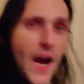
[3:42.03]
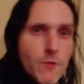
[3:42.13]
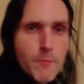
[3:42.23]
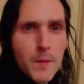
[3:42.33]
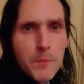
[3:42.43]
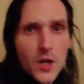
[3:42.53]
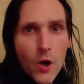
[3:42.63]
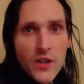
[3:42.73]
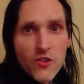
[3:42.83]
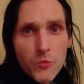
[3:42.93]
And remember,
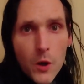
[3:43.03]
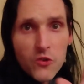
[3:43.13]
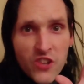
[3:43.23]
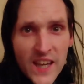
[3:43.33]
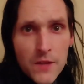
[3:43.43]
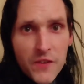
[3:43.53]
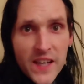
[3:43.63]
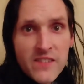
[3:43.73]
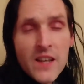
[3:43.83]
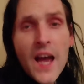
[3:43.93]
guys, as well,
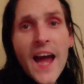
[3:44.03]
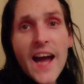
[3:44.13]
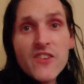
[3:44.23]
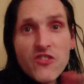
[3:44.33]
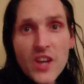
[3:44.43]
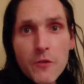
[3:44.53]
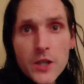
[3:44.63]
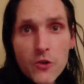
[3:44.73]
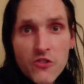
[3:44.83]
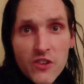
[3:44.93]
TVs and
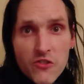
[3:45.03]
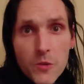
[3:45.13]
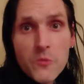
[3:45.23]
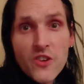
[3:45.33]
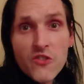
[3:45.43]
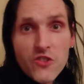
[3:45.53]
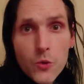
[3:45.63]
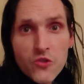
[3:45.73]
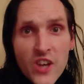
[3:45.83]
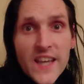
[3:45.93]
stereo systems
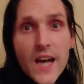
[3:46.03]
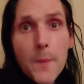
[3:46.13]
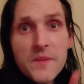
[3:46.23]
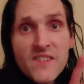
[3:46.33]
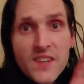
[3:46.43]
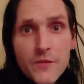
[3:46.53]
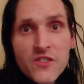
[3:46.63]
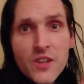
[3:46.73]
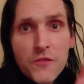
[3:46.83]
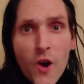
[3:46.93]
still take up to
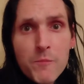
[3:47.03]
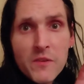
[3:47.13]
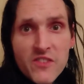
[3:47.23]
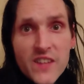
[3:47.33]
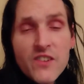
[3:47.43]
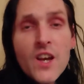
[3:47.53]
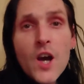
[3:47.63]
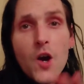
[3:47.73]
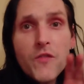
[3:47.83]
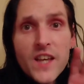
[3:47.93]
75%
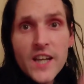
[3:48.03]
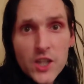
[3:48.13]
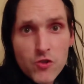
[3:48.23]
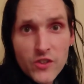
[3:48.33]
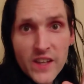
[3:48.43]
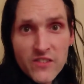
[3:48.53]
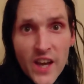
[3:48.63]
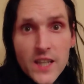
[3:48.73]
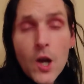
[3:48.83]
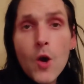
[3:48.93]
of the electric they
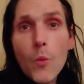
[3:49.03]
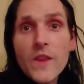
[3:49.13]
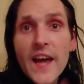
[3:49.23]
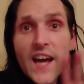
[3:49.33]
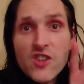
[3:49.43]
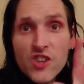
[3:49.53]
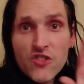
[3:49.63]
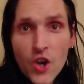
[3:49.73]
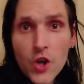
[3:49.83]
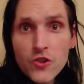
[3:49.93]
take when they're actually
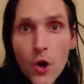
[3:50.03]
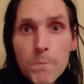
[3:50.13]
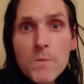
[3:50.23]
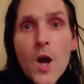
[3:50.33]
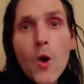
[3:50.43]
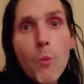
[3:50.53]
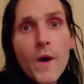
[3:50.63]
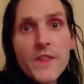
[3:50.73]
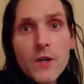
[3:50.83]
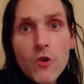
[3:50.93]
turned on,
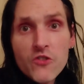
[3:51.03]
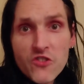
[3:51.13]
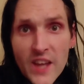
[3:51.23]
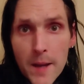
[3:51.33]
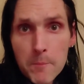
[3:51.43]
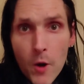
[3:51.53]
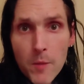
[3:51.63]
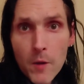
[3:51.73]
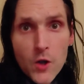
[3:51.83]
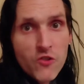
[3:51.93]
when they're on standby
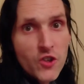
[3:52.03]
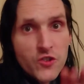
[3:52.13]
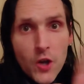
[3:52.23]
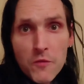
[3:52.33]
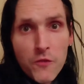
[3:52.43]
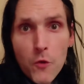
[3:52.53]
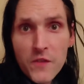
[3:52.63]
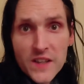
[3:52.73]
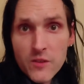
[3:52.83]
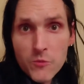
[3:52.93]
mode. So don't fall
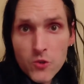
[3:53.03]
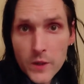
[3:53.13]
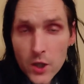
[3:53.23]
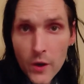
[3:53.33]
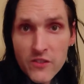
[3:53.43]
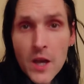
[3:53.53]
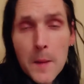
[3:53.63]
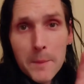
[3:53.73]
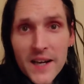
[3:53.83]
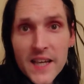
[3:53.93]
victim to it, guys.
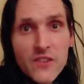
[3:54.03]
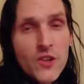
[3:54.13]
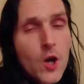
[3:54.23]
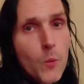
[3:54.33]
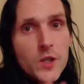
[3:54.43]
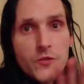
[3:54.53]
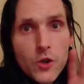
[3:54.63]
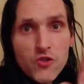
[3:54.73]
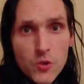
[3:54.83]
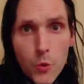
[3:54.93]
Please, when you've
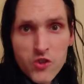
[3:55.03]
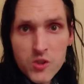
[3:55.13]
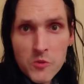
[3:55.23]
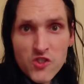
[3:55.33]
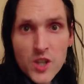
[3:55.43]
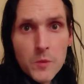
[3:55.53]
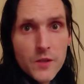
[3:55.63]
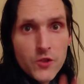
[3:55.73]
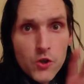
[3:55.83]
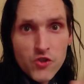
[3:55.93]
used your washing machine, when
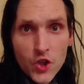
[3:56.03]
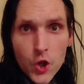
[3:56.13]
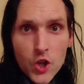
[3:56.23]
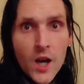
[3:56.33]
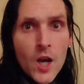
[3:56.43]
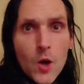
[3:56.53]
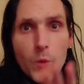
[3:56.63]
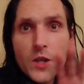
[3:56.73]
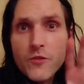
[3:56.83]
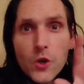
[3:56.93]
you've used your cooker,
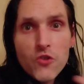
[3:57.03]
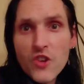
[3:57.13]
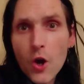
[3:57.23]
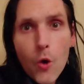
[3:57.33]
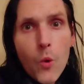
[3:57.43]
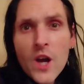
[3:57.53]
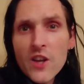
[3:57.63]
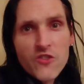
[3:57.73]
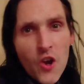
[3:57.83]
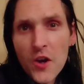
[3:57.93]
when you've used it all,
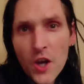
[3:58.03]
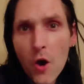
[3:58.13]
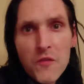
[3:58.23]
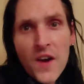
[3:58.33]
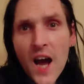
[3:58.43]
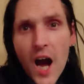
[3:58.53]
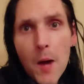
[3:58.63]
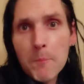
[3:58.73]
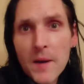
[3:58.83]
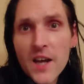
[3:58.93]
turn it off,
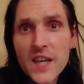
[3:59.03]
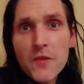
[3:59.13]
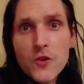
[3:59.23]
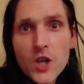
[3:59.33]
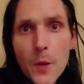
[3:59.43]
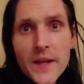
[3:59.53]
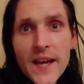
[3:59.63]
unplug it. If you're going